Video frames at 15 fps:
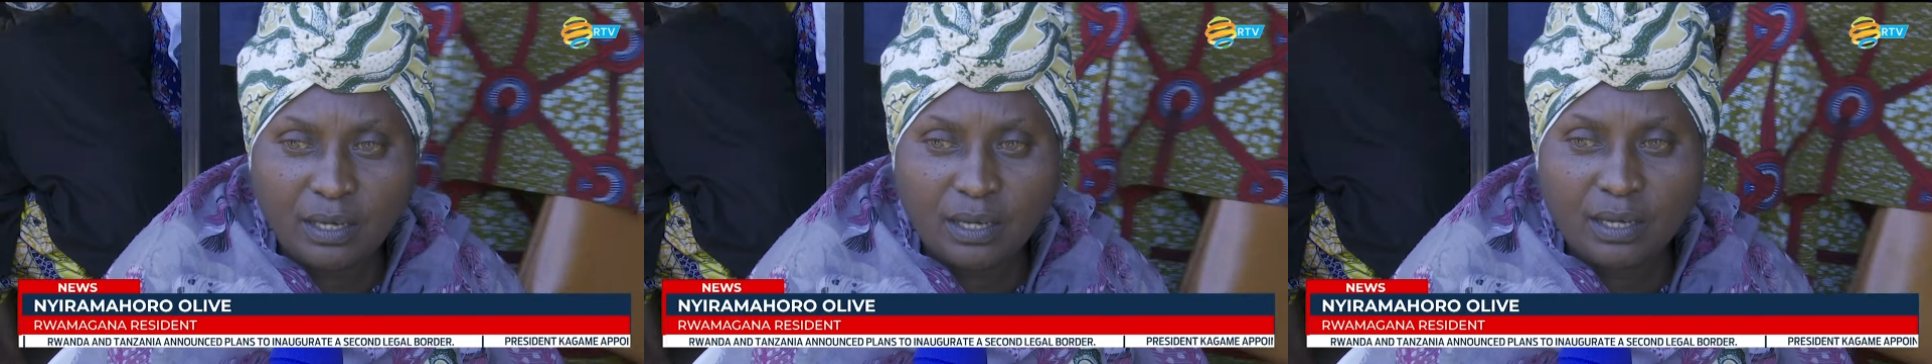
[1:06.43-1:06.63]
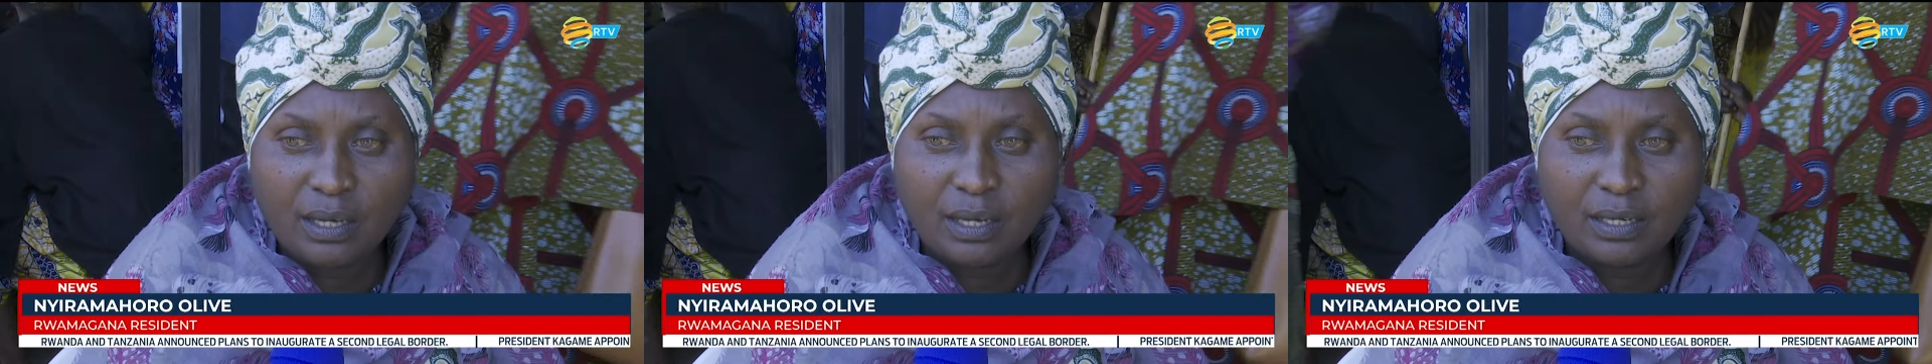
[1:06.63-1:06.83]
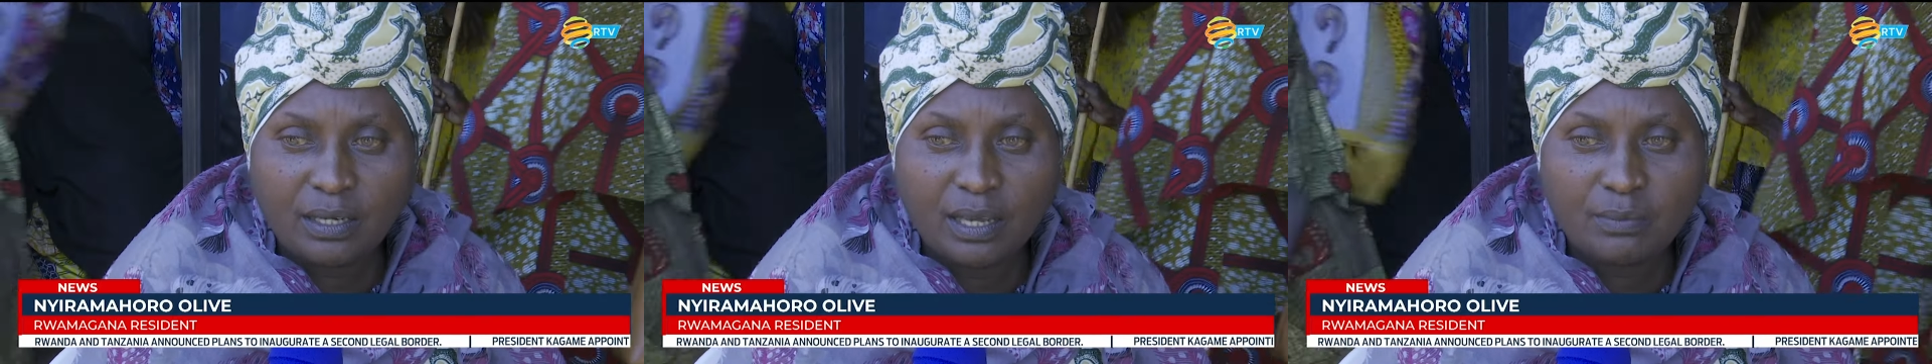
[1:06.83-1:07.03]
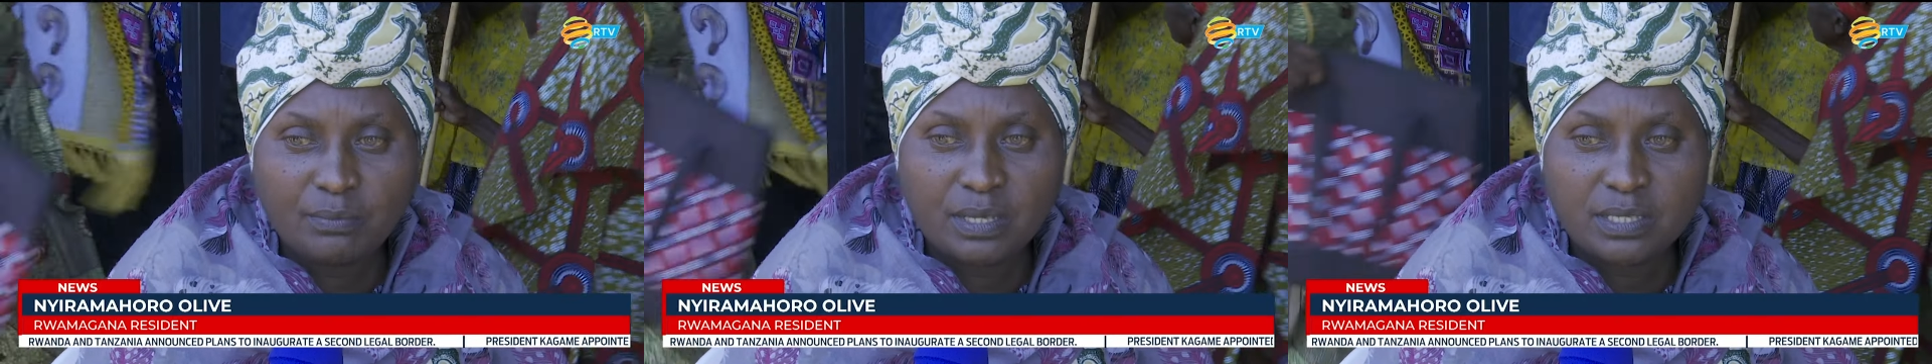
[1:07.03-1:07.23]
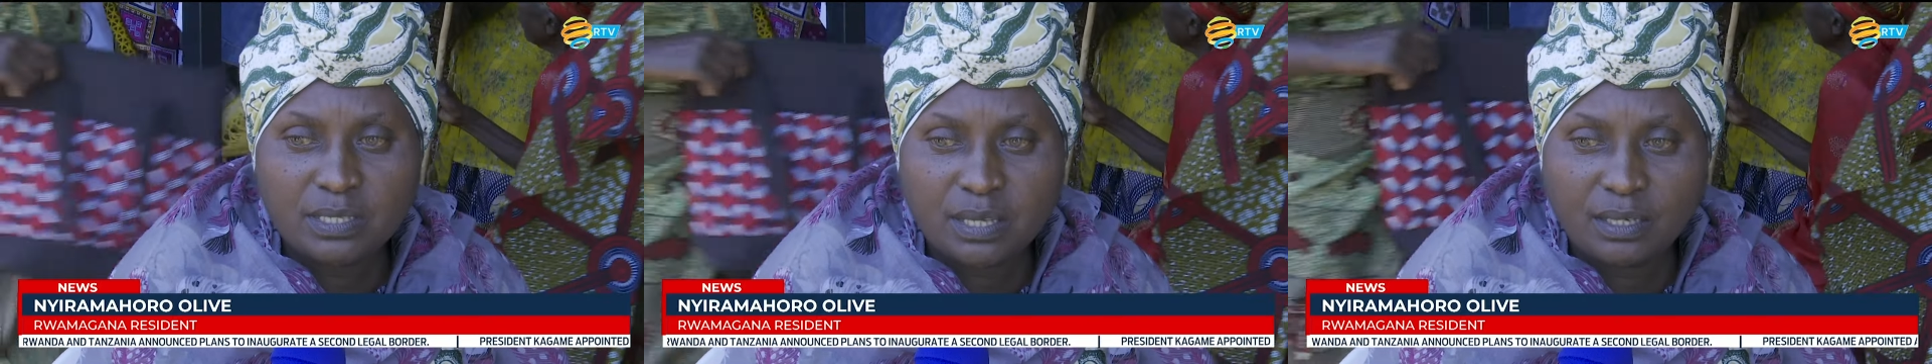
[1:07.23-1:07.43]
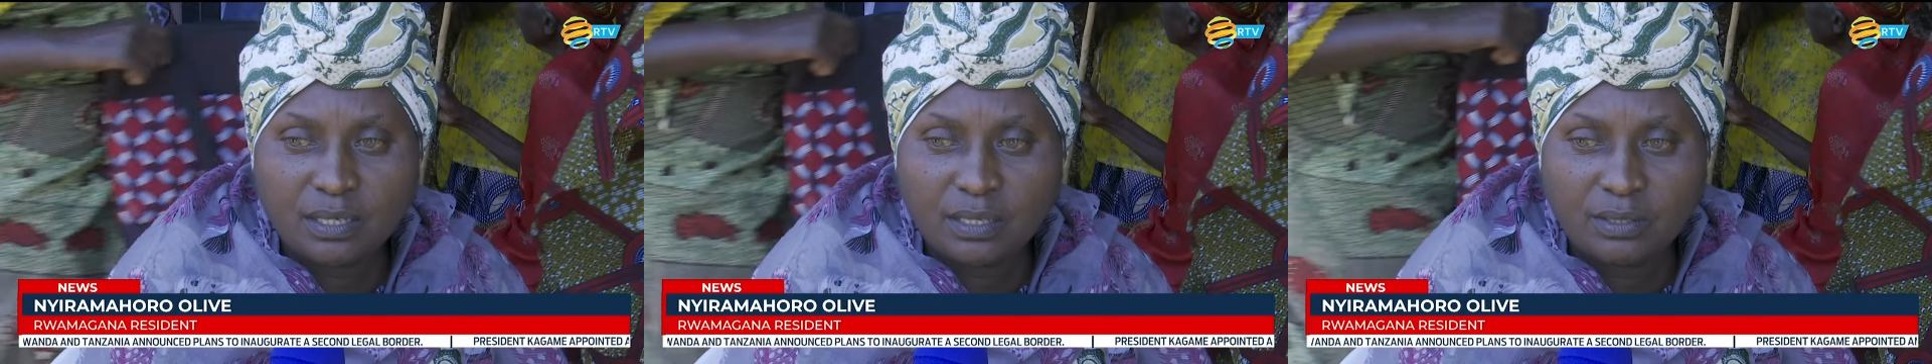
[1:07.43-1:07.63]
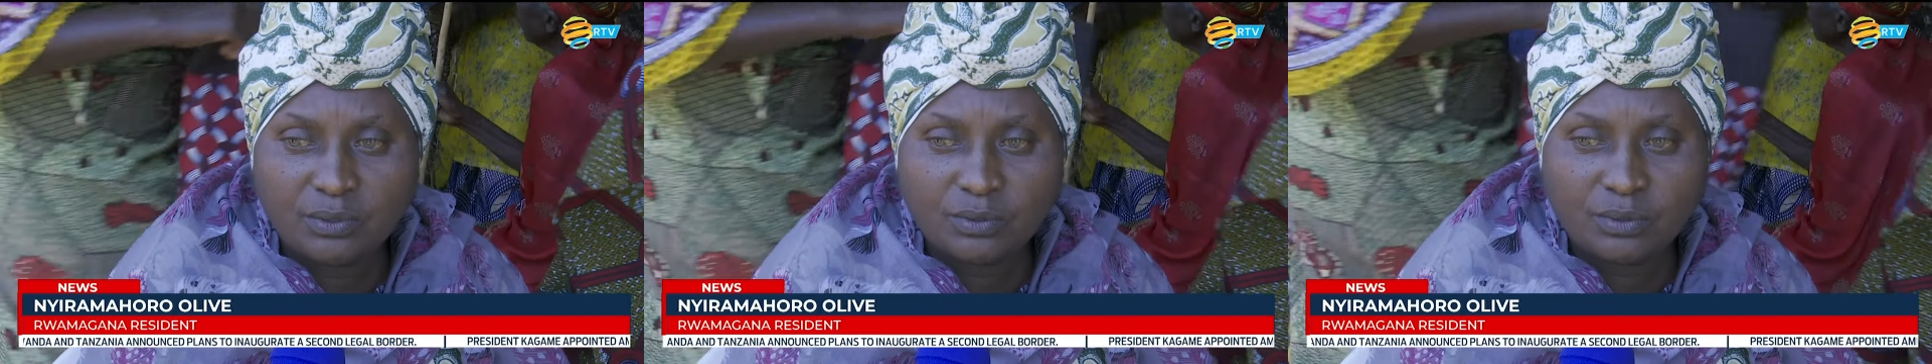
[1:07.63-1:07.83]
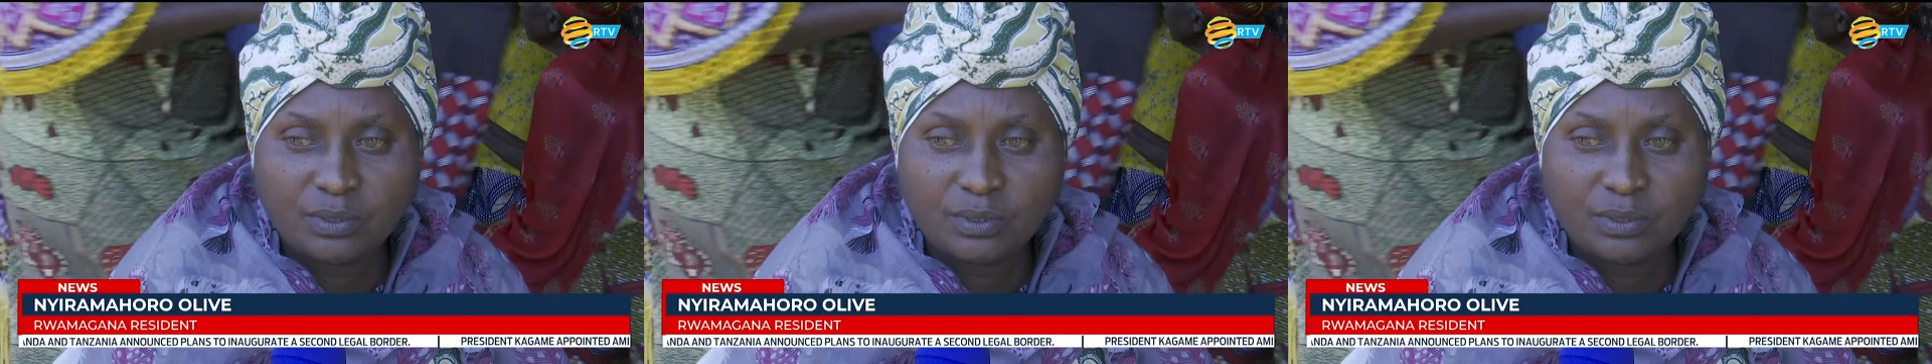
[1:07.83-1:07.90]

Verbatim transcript: I've been having these issues for